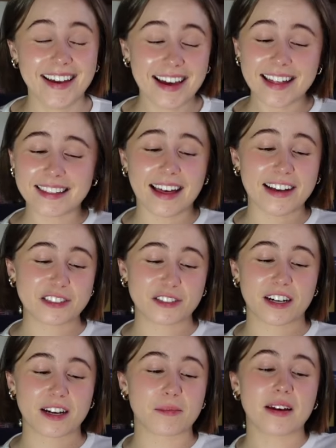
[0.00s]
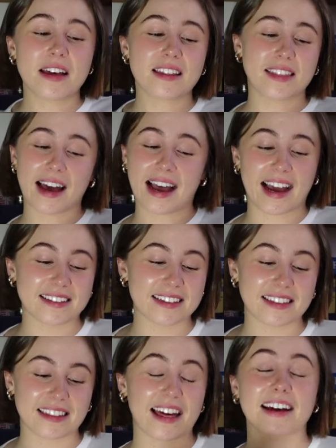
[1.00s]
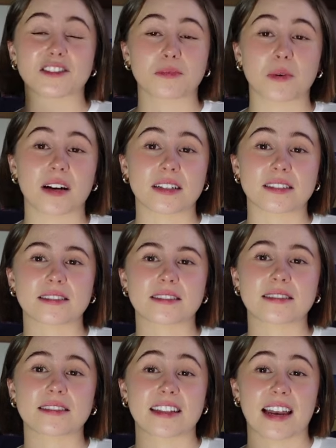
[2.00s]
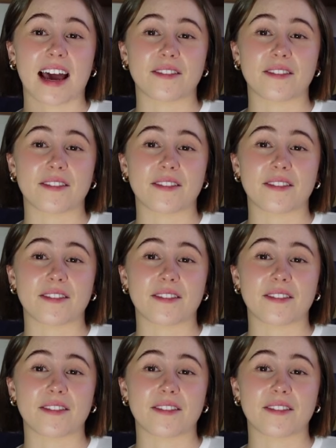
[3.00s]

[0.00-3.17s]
That I think that's worse than having...